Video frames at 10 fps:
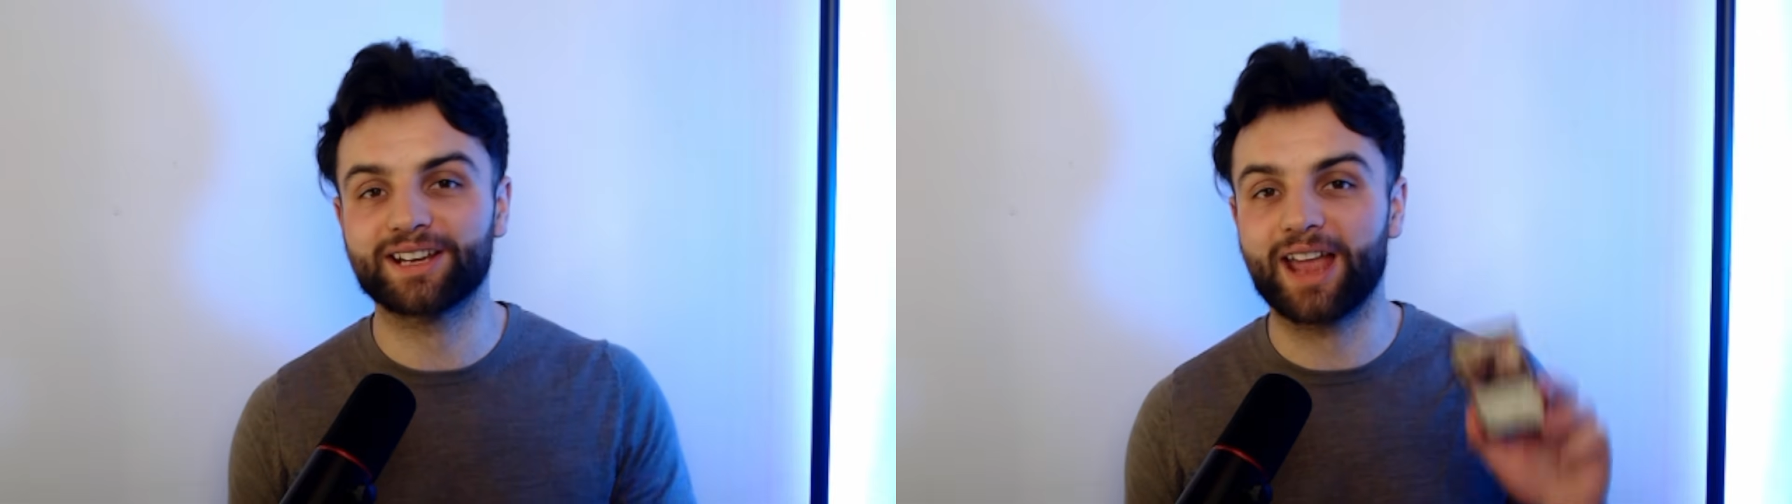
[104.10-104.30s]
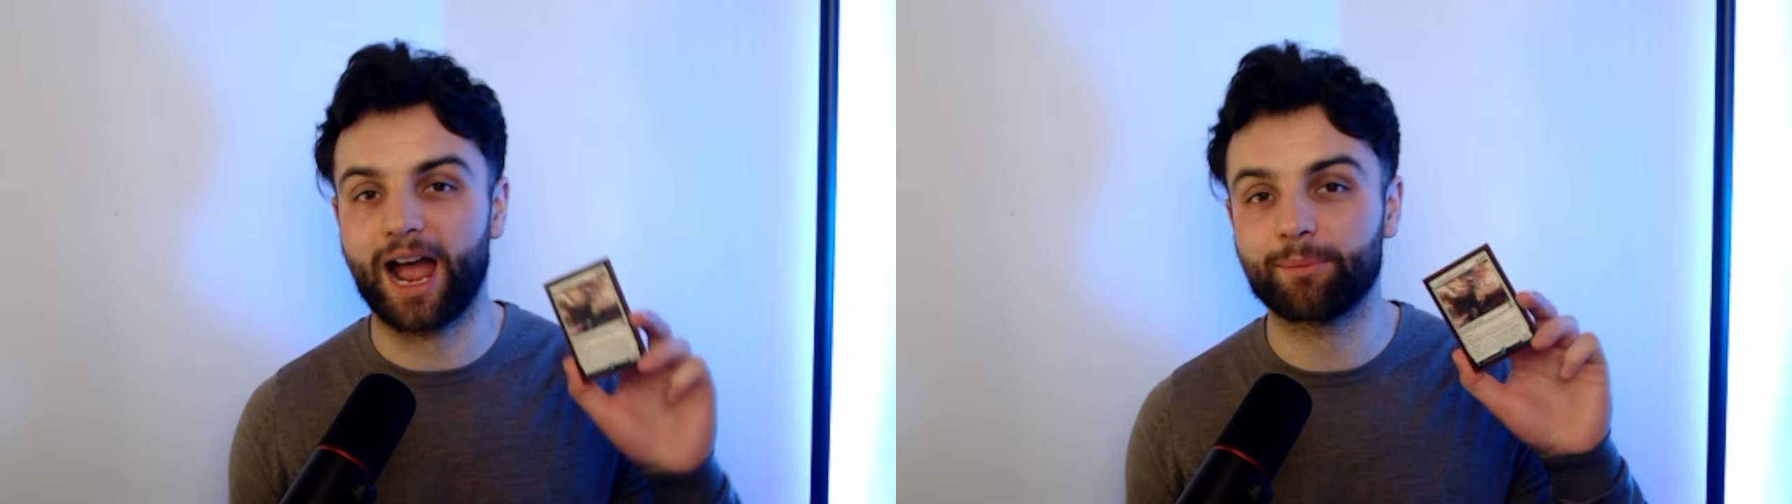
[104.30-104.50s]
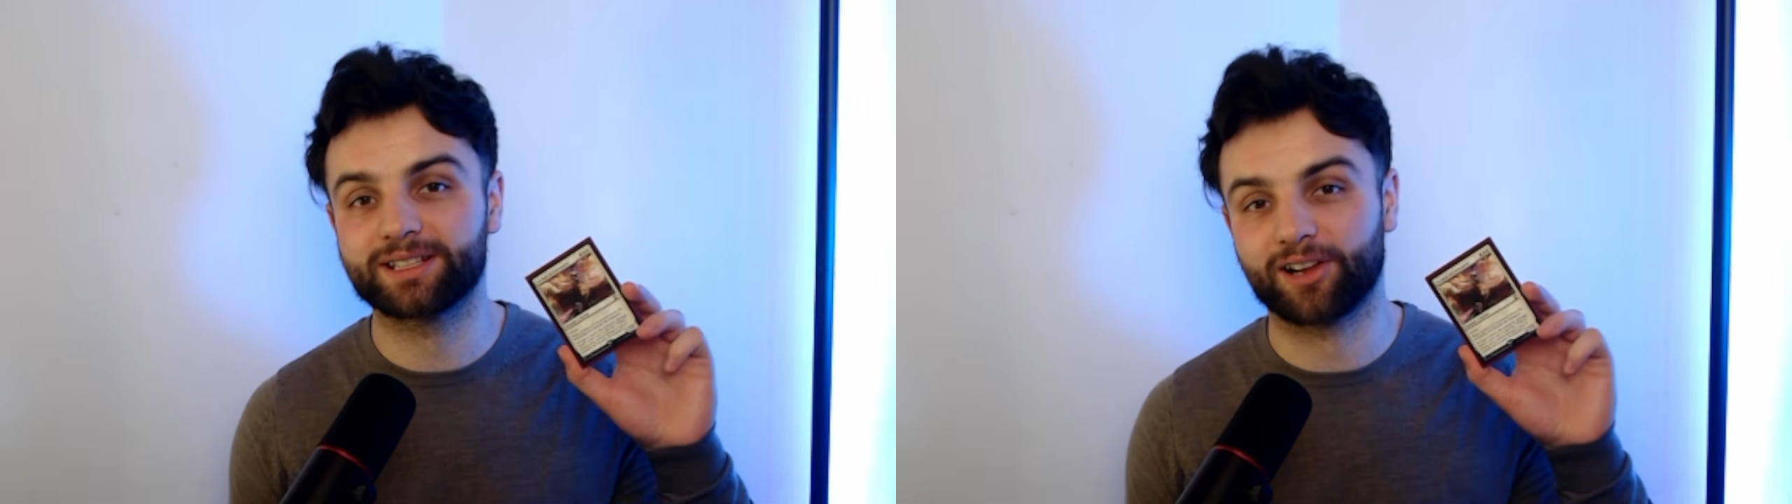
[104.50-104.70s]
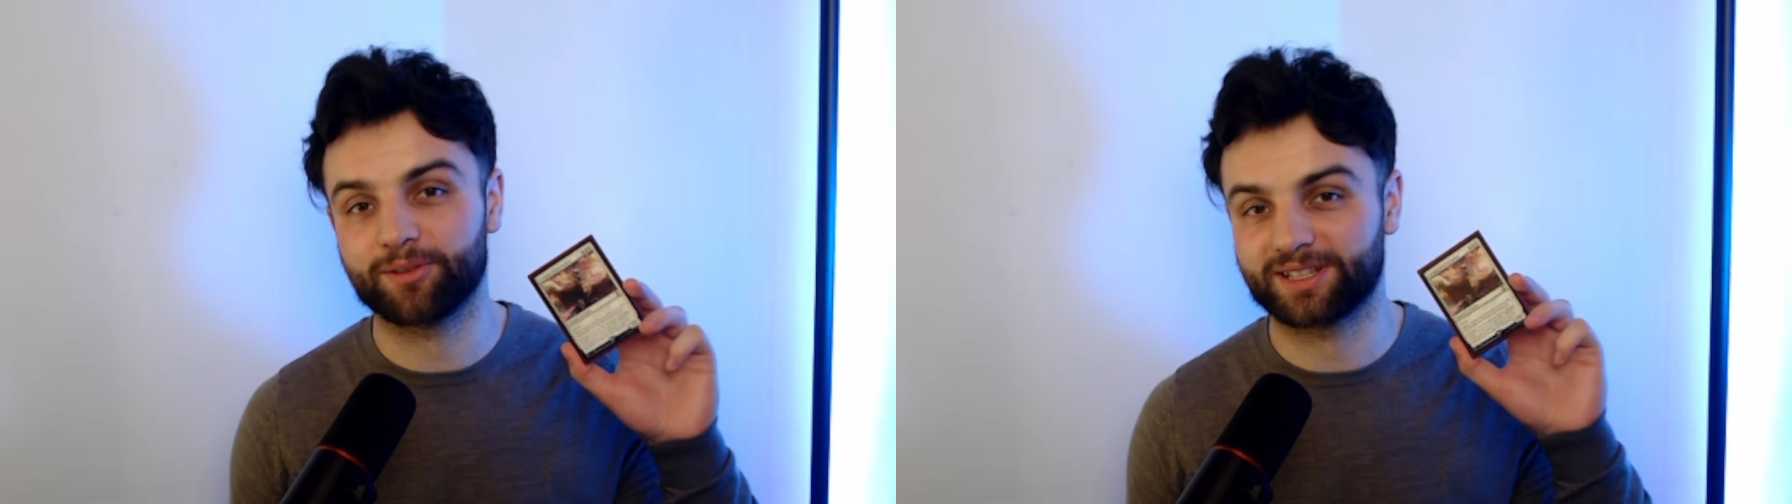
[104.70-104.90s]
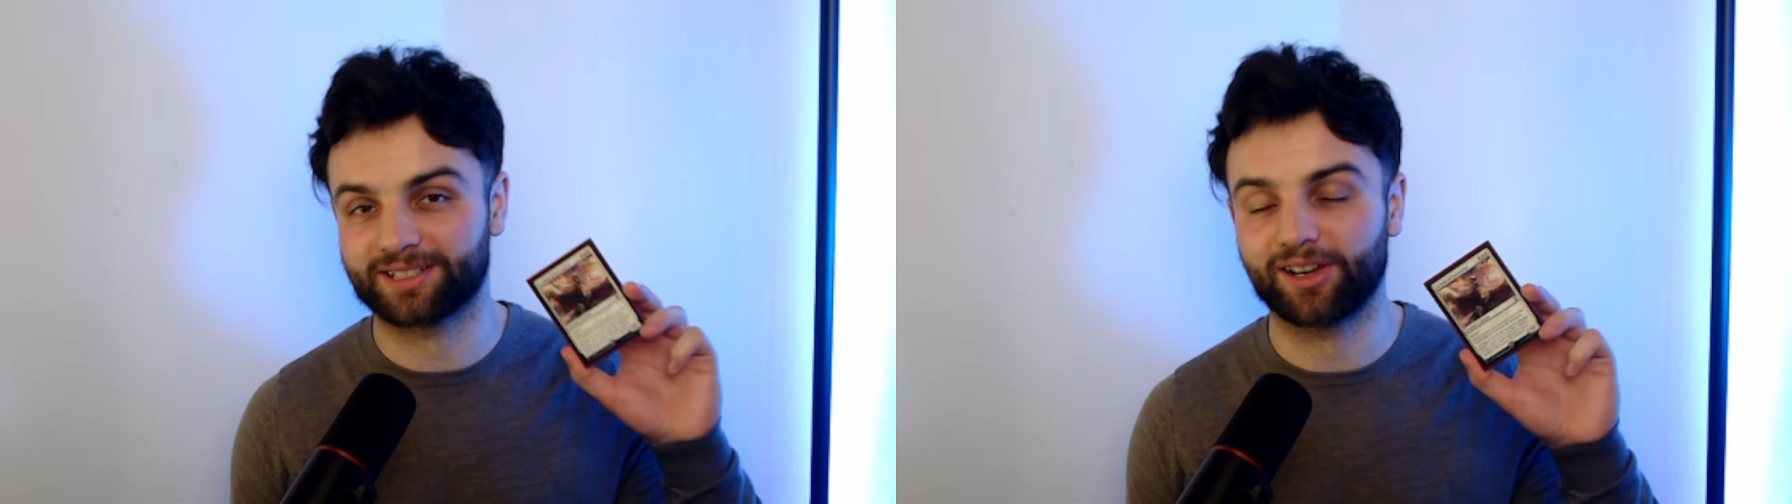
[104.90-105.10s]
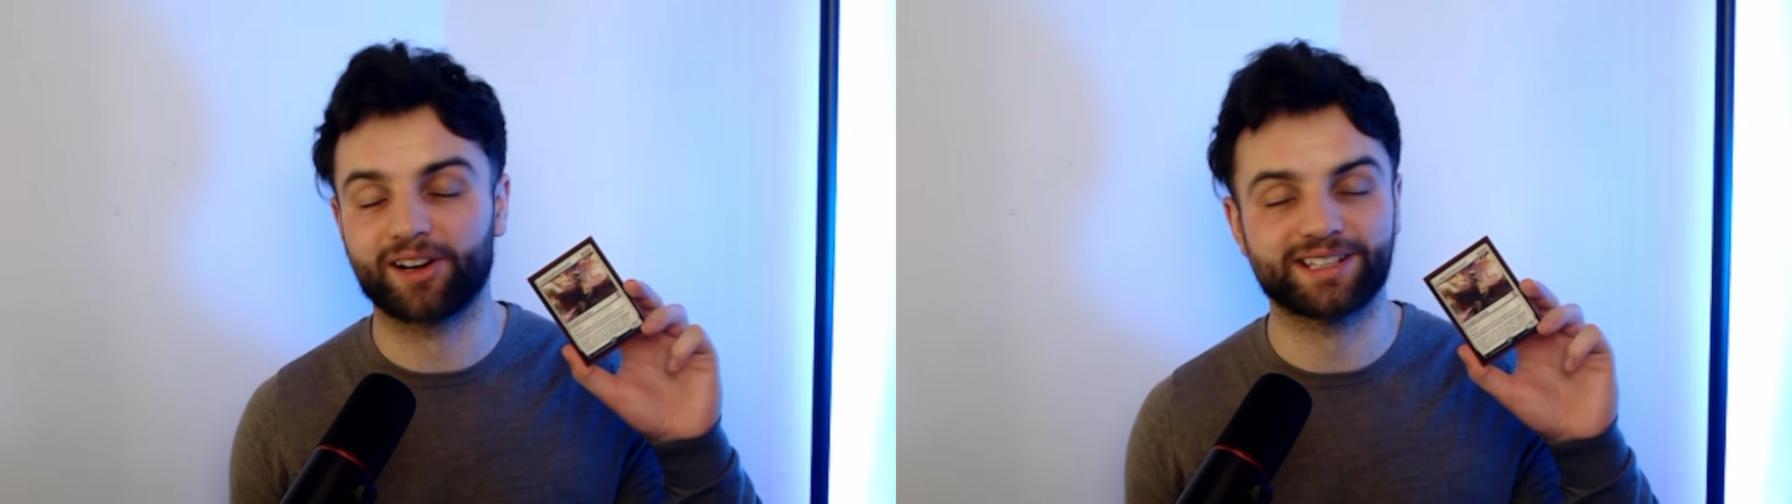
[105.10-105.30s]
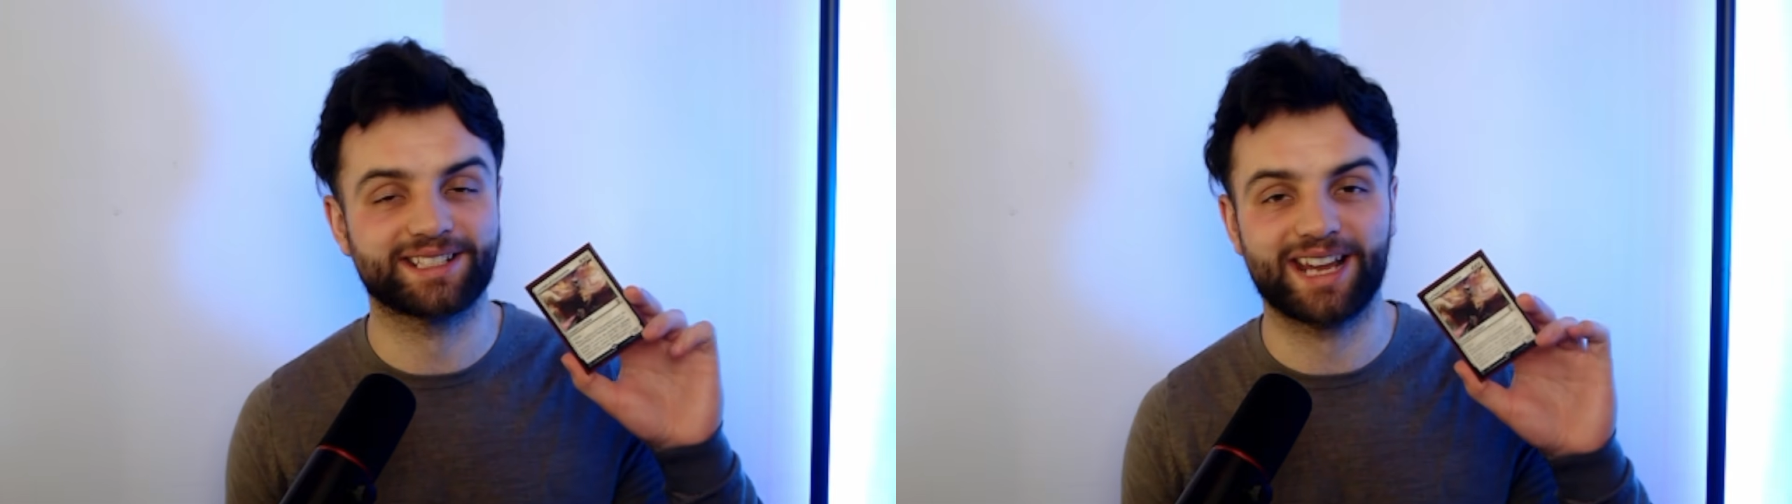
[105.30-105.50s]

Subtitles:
tell you how many times this card has